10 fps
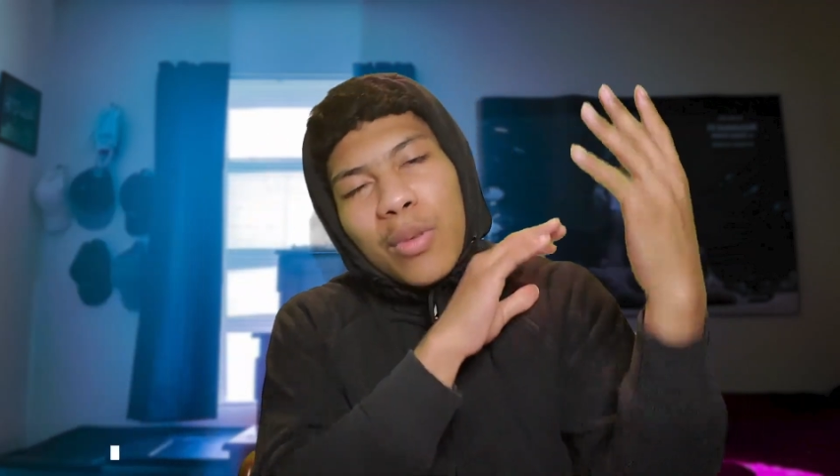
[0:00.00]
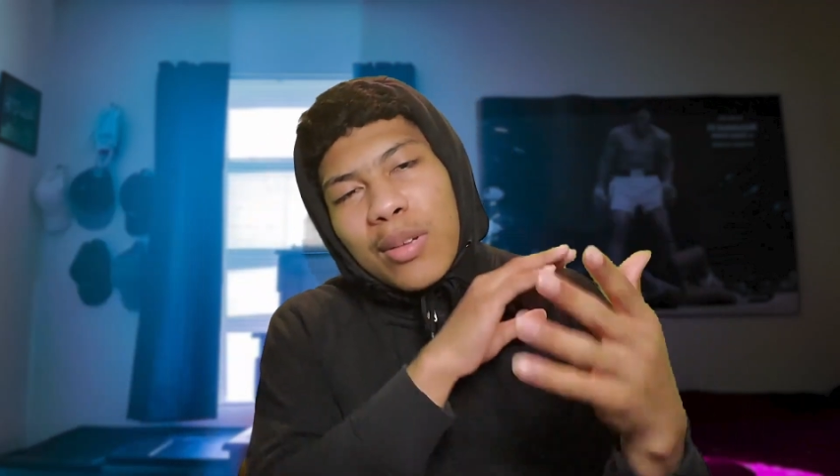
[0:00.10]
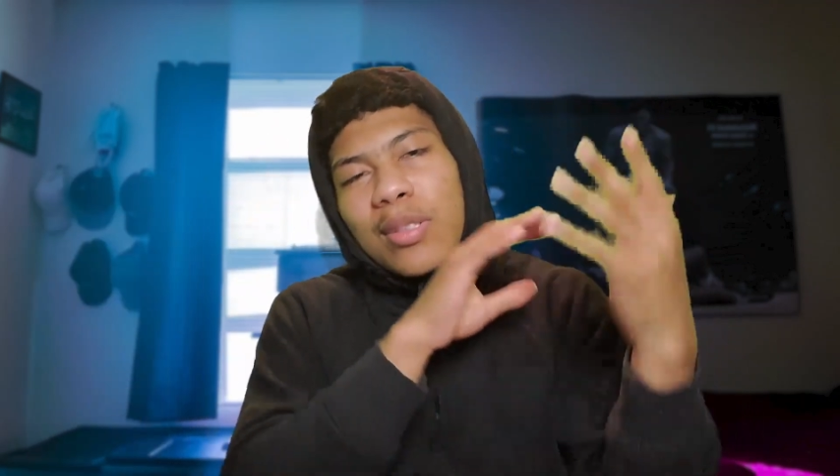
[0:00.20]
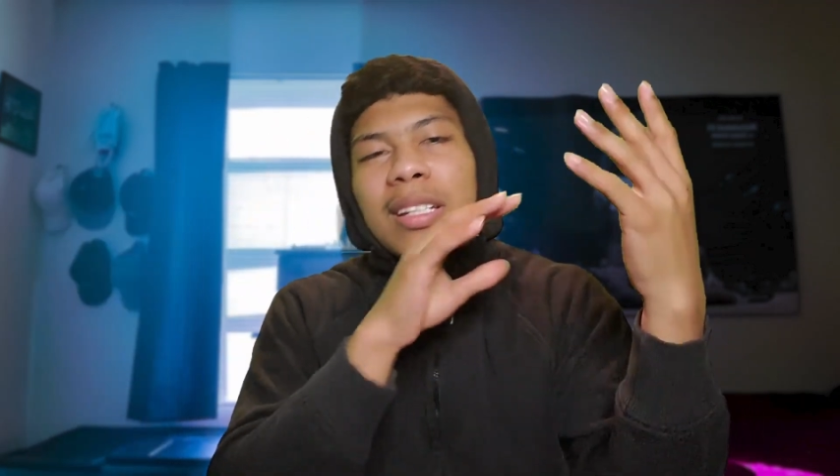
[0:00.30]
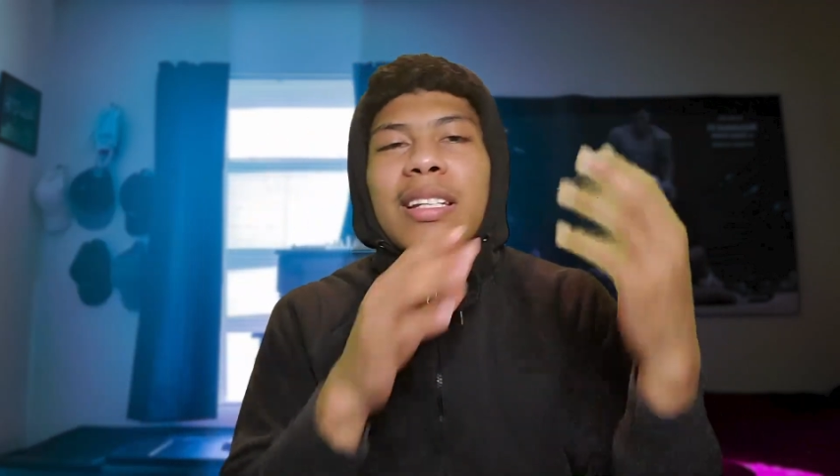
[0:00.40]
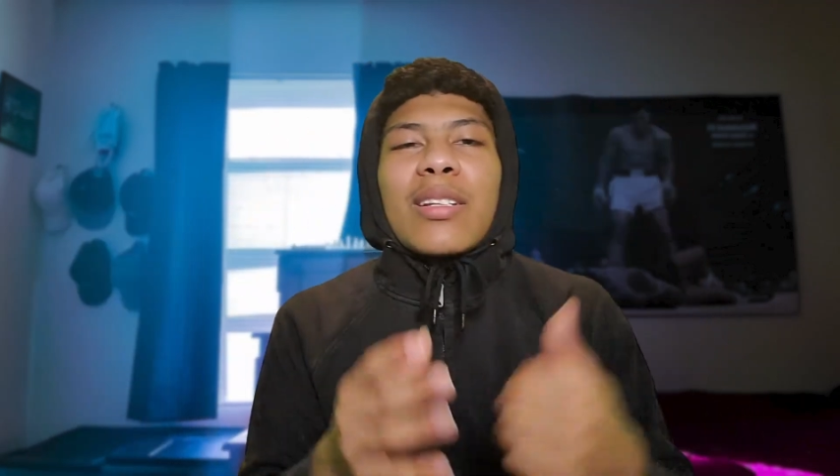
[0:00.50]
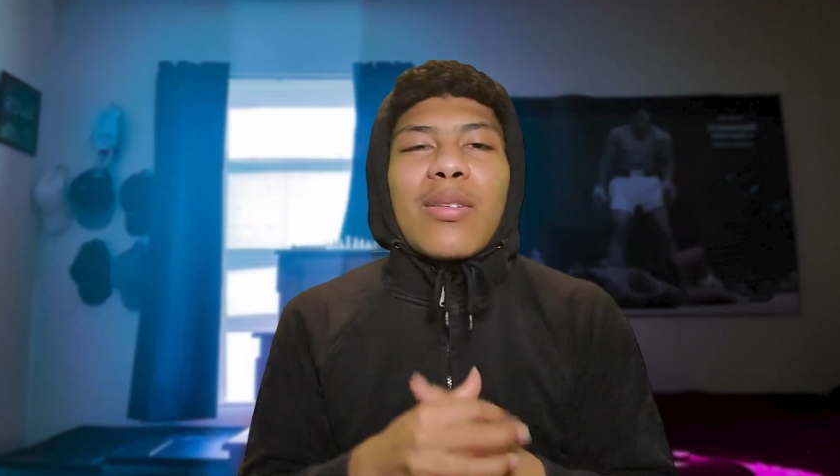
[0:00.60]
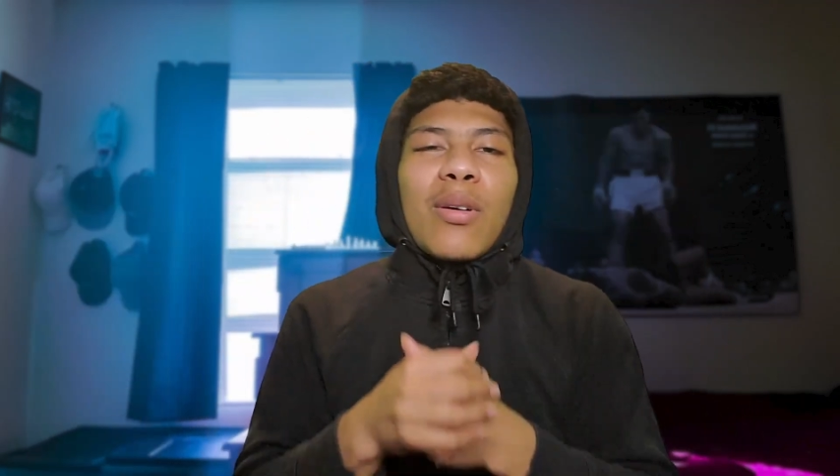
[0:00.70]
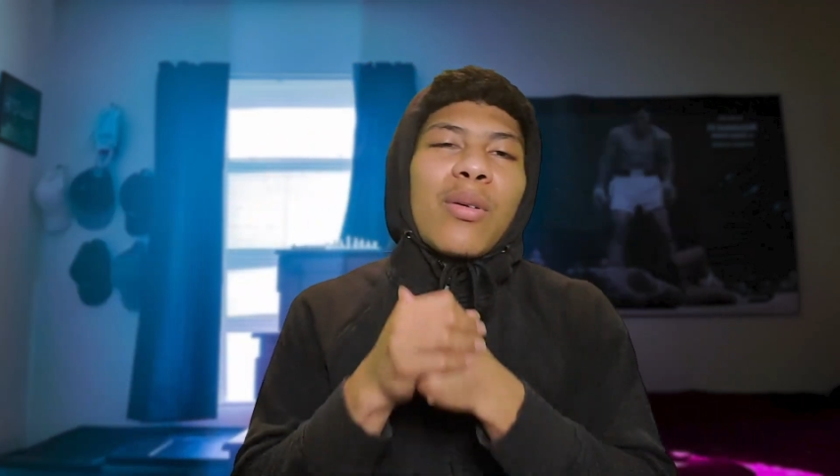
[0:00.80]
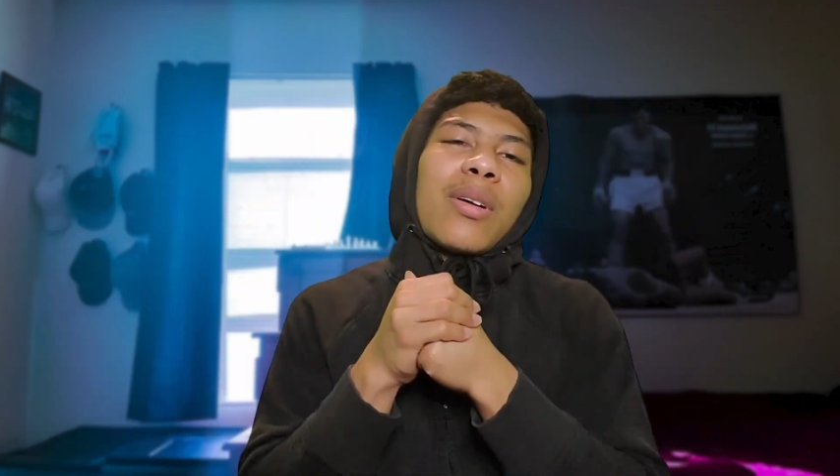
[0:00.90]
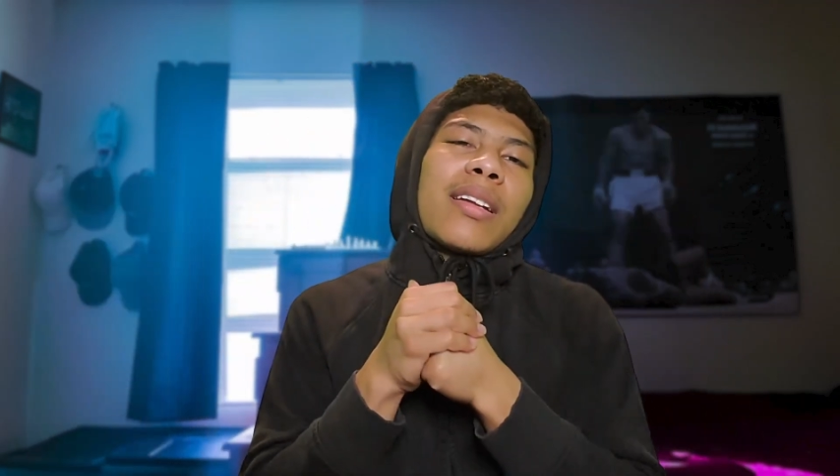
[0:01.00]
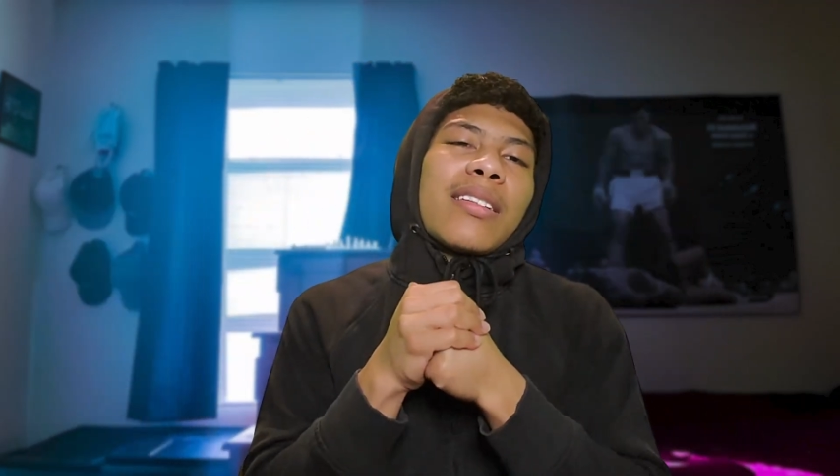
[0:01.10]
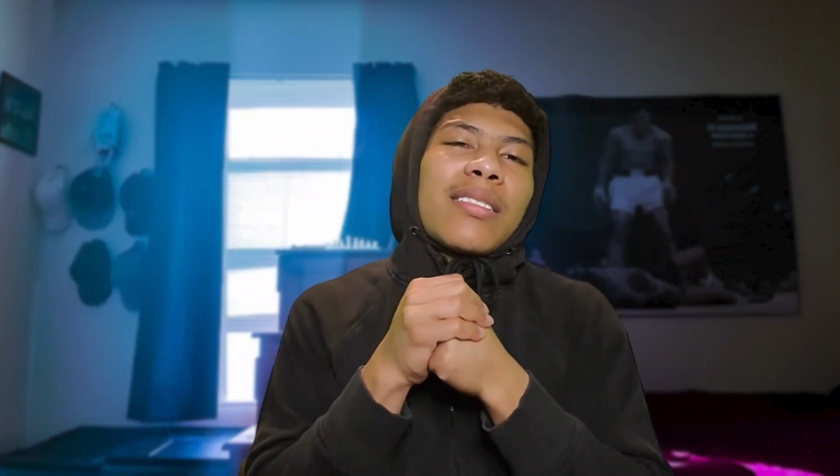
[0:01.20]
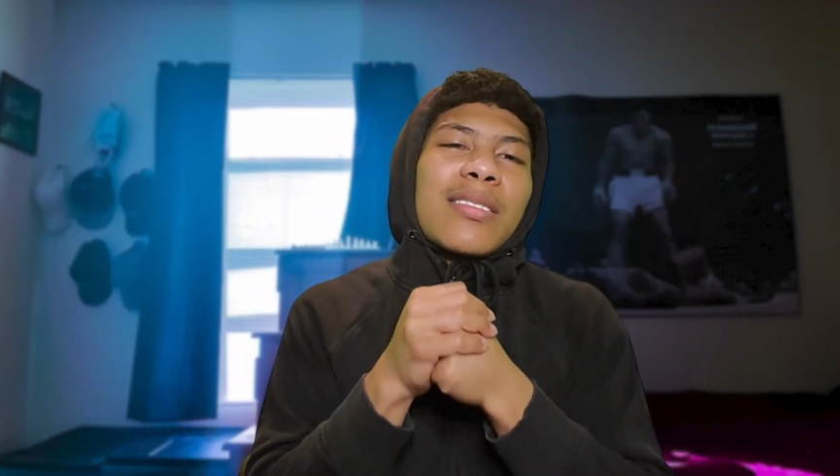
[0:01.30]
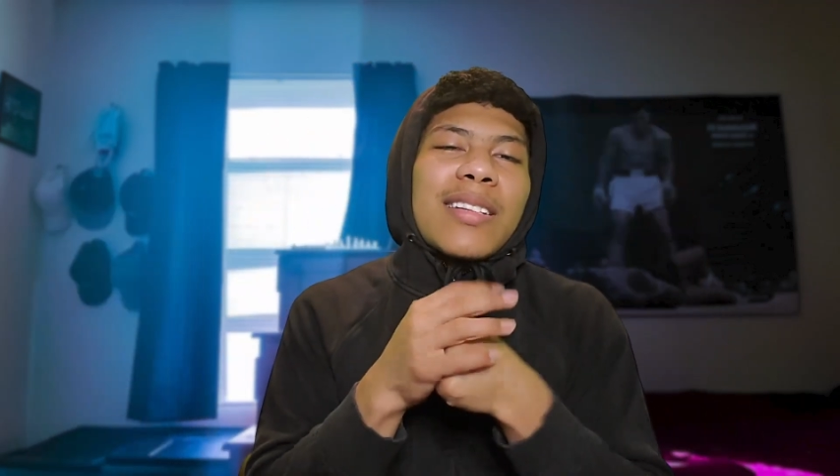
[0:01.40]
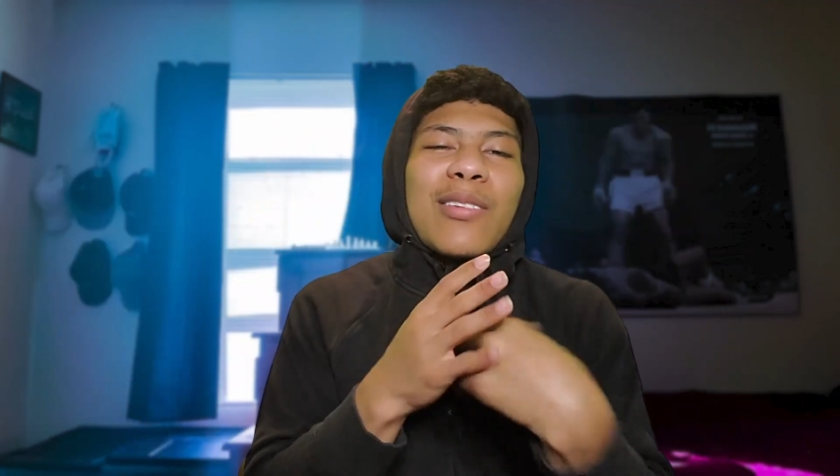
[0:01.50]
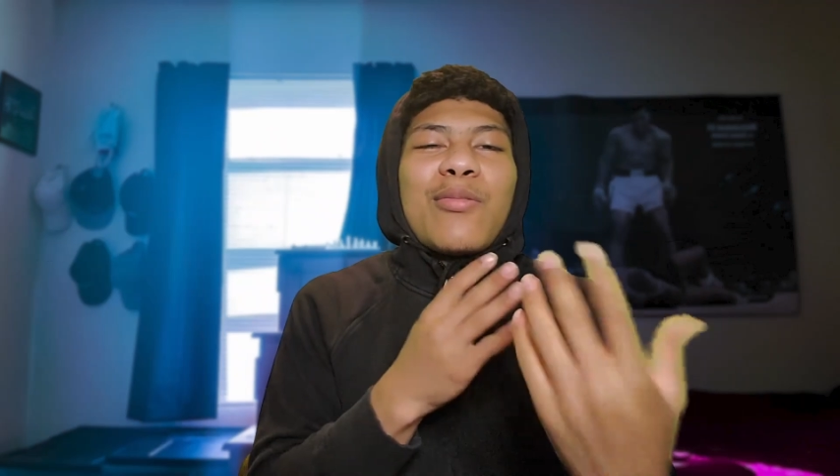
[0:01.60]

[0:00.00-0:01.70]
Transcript: we're gonna say something hard, you know what I'm saying.